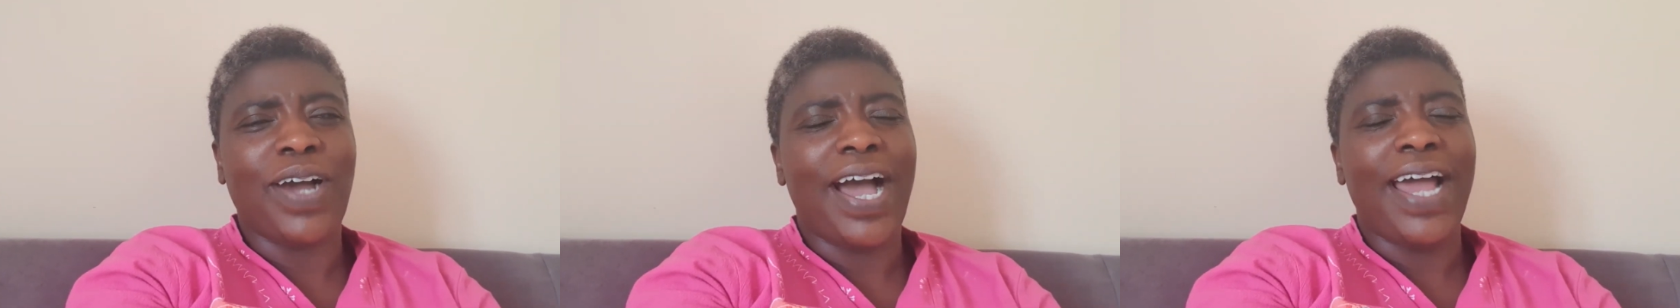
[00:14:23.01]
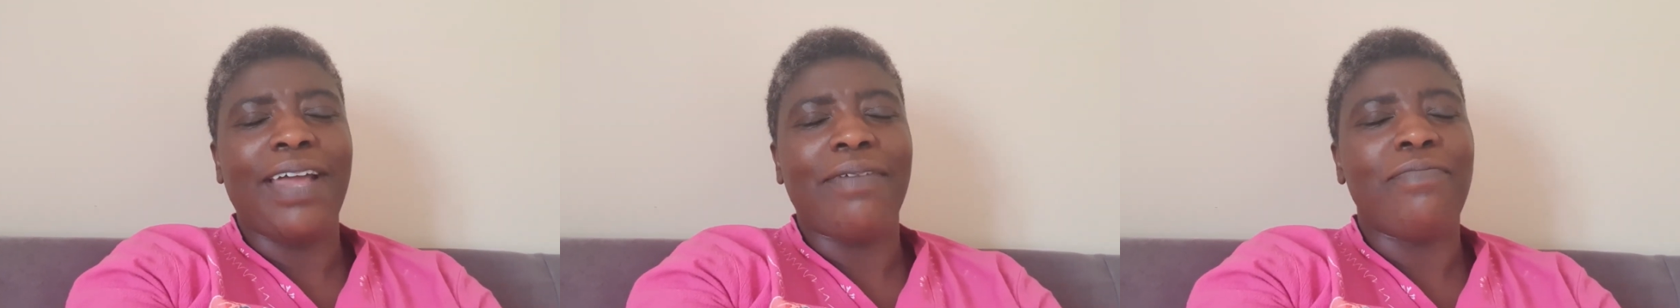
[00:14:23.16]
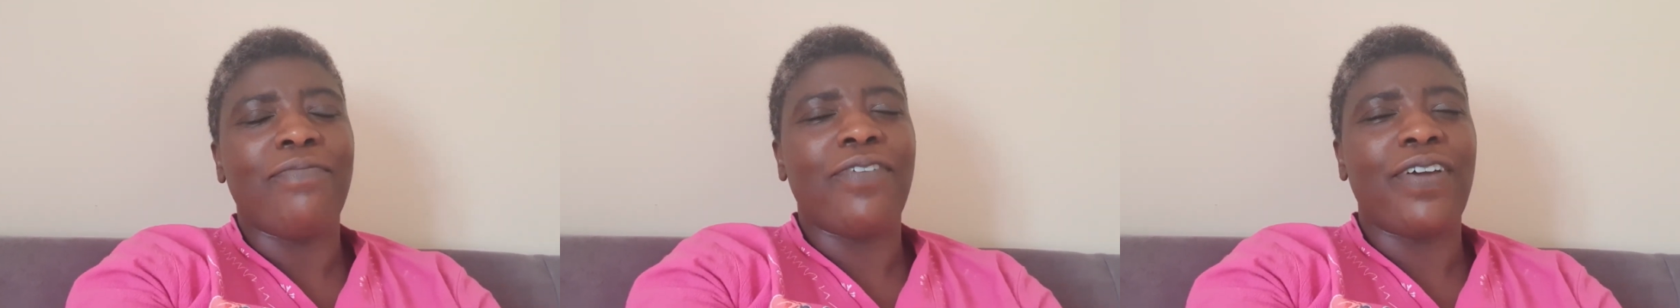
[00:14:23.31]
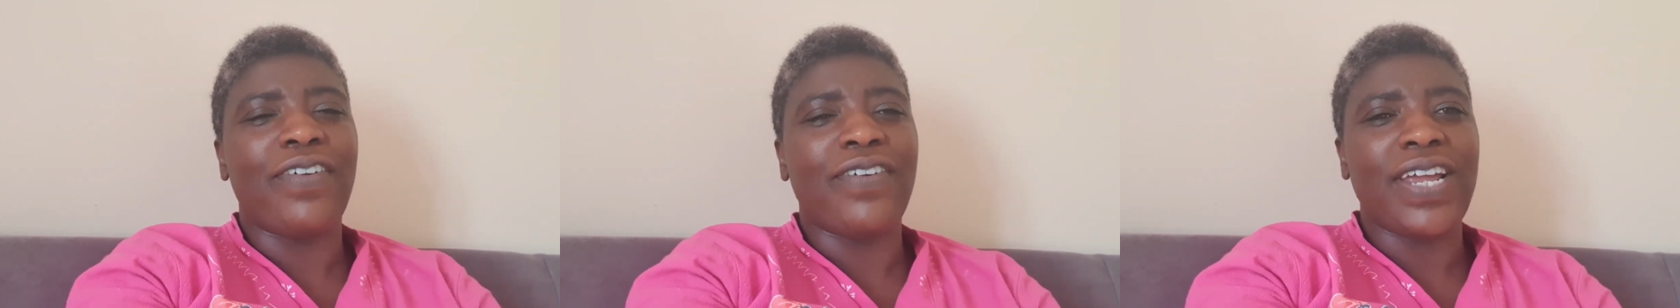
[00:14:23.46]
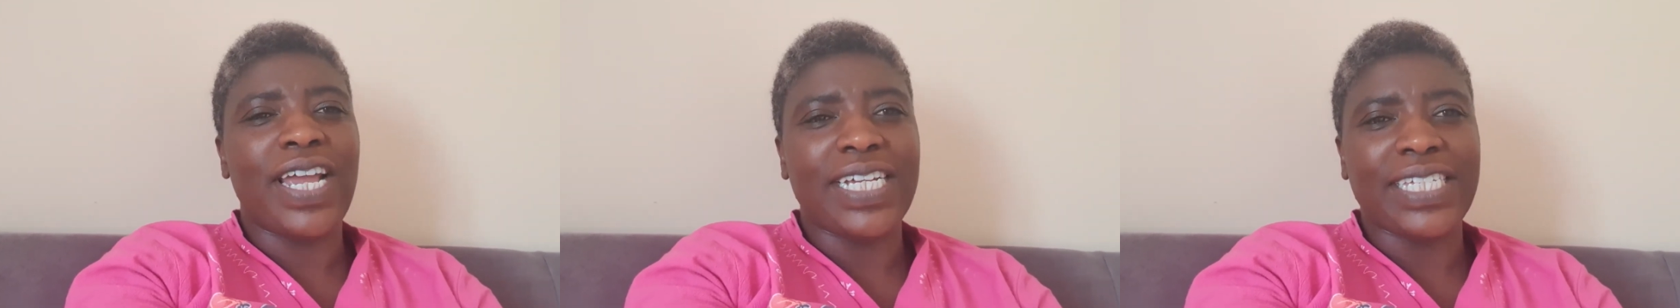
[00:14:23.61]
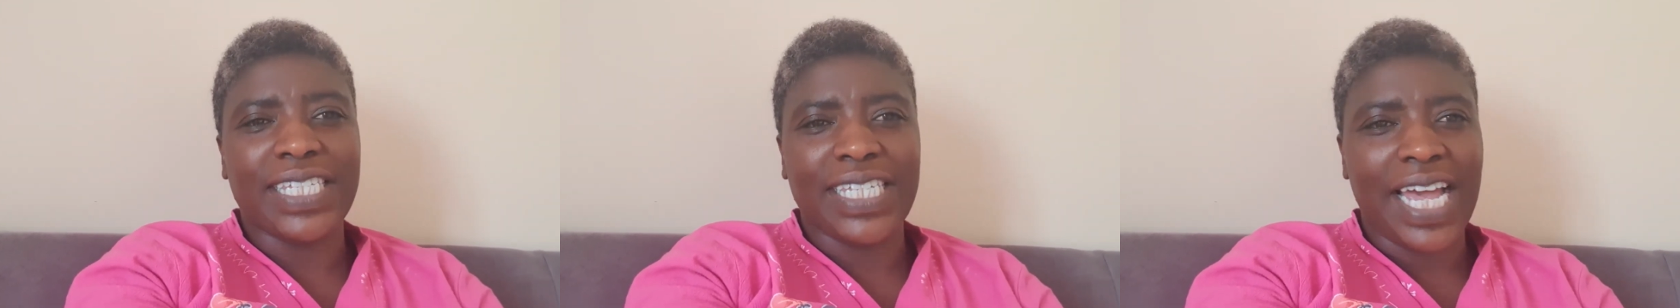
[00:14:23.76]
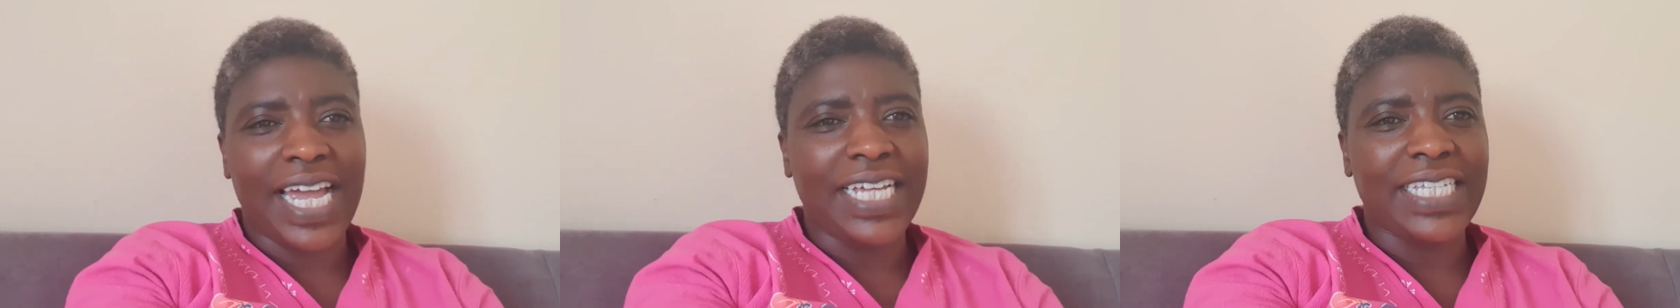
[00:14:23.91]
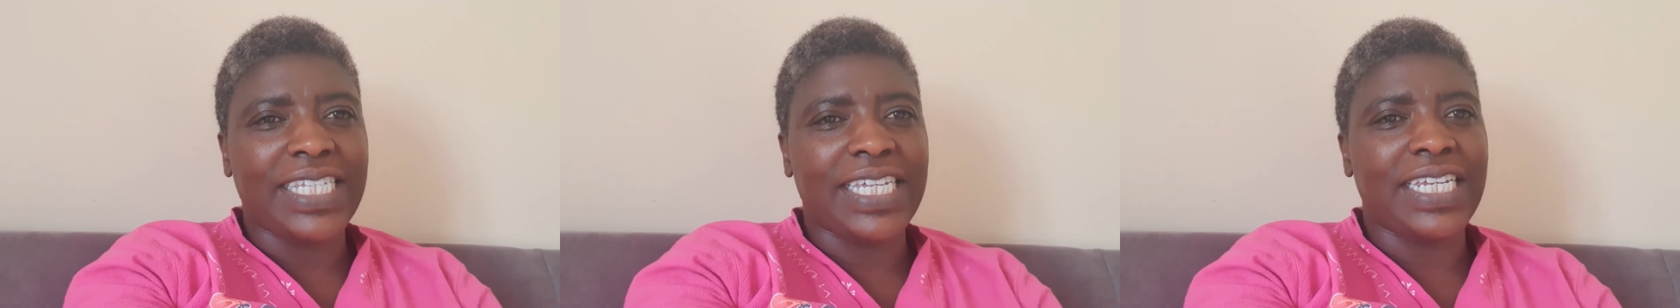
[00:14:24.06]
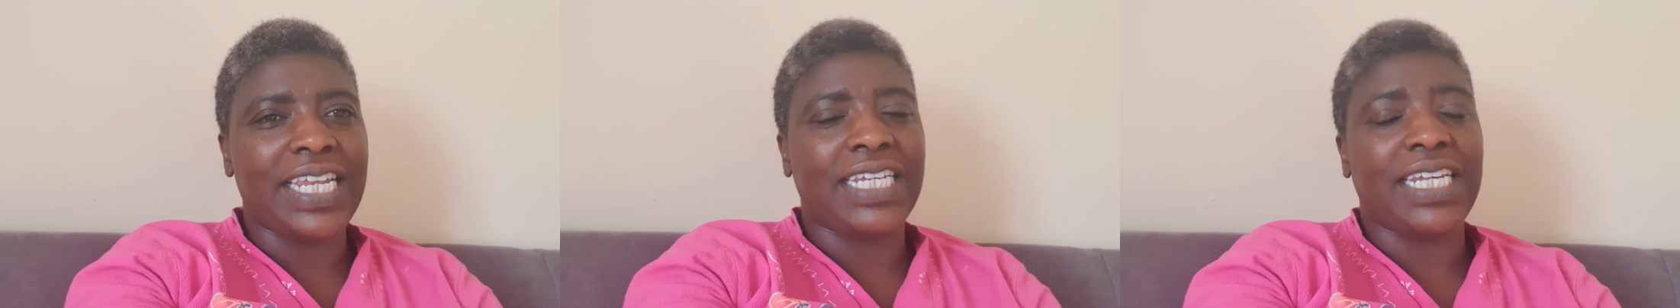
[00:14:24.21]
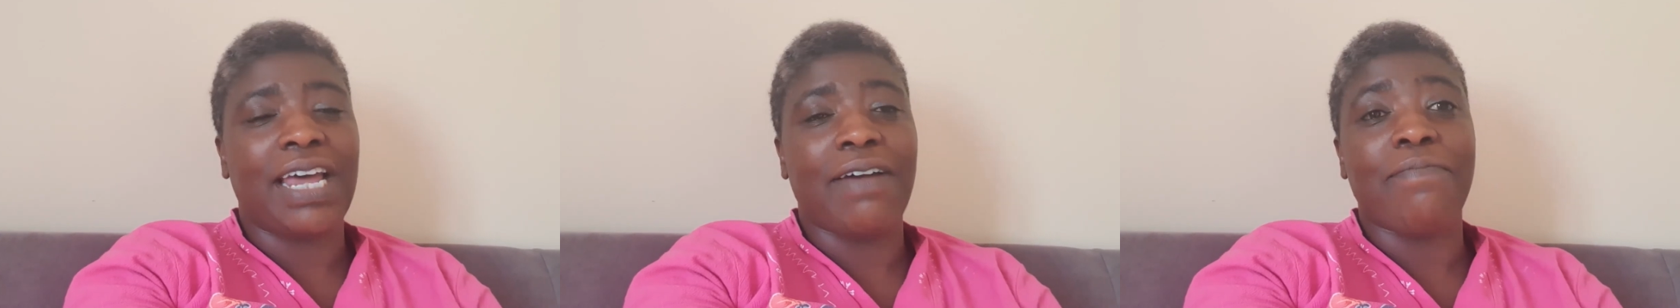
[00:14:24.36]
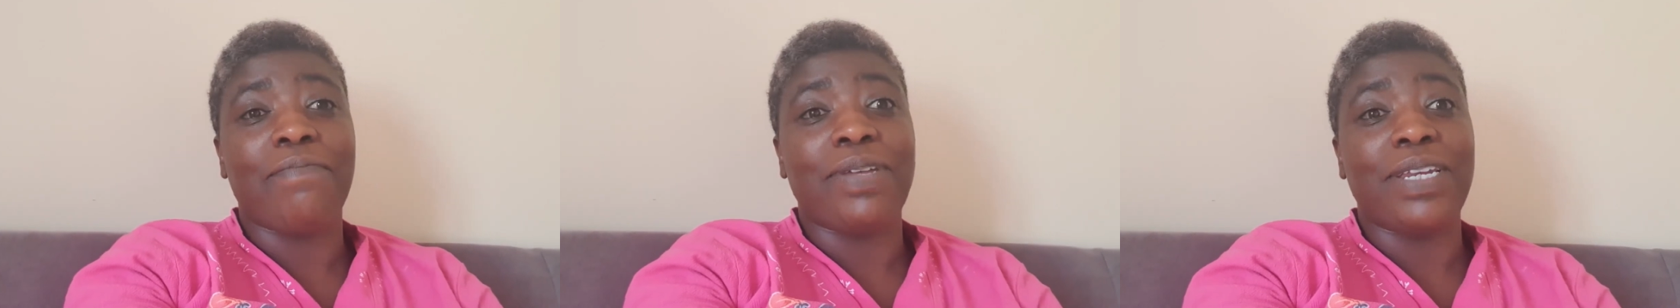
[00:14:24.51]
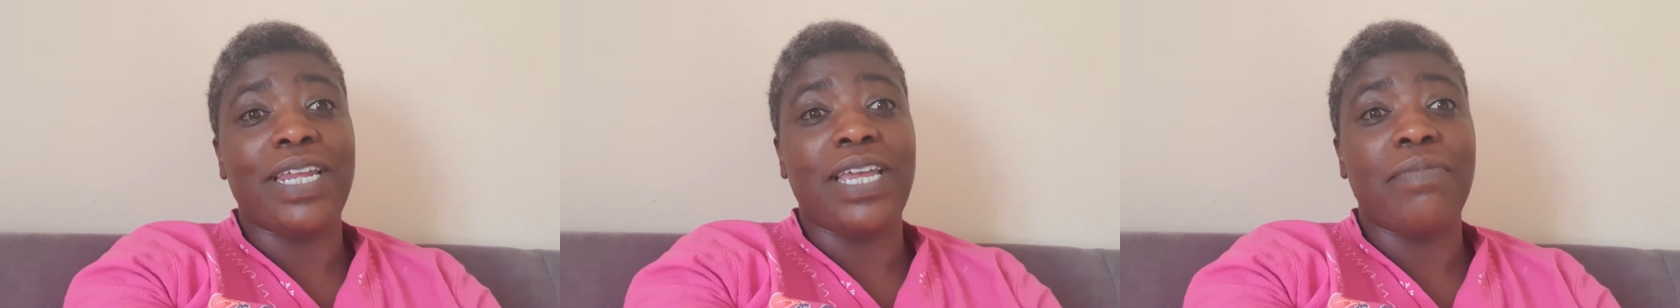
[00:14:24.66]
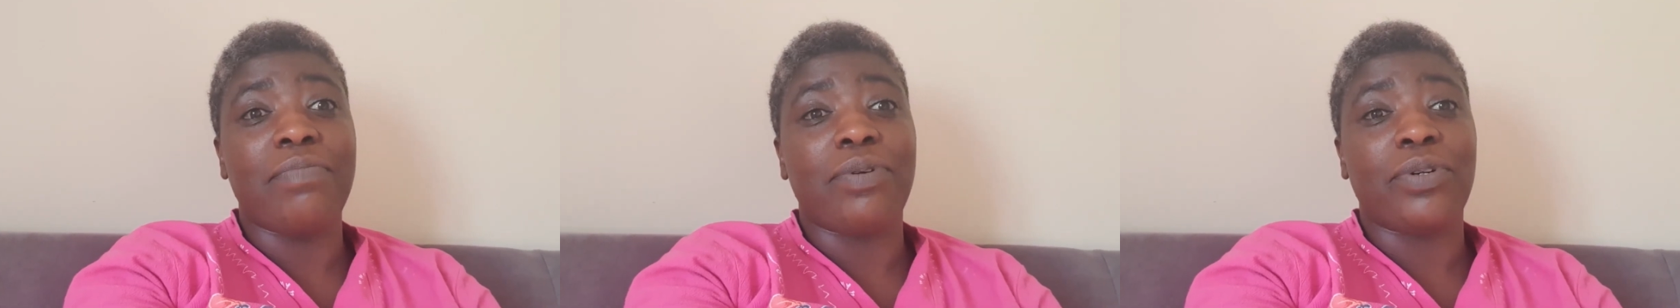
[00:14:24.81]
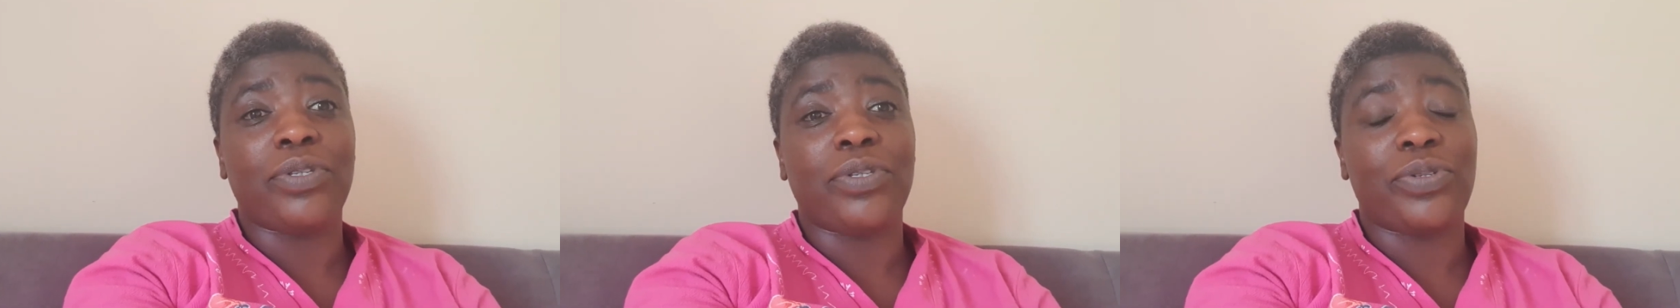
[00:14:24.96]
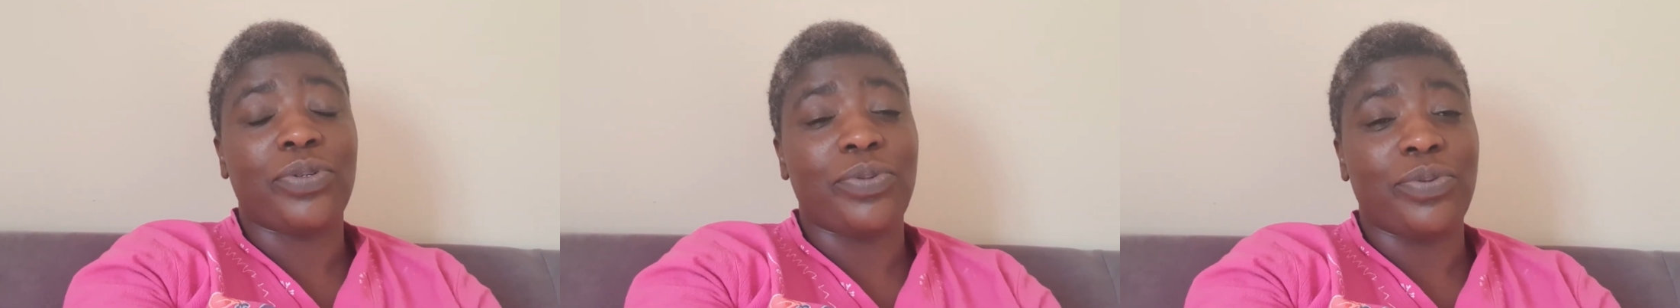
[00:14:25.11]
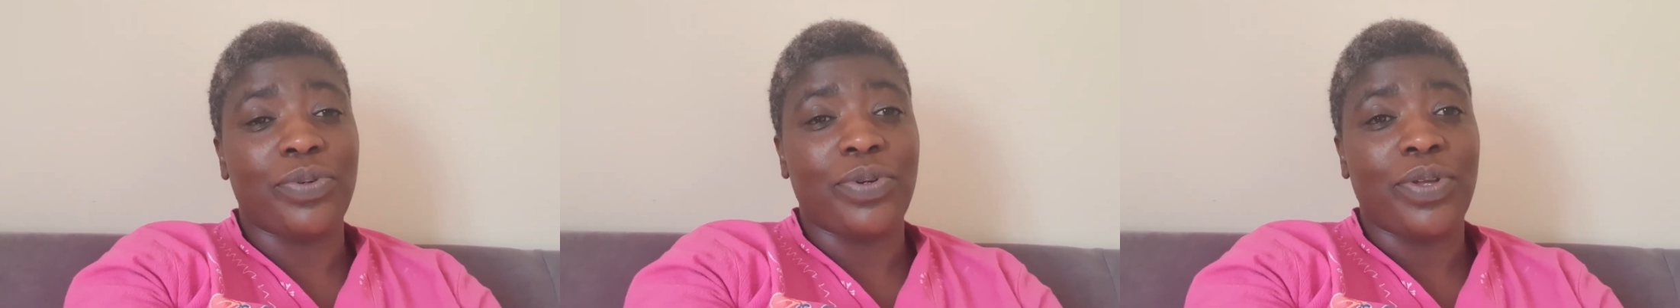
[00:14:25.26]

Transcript: I am very excited that I've been able to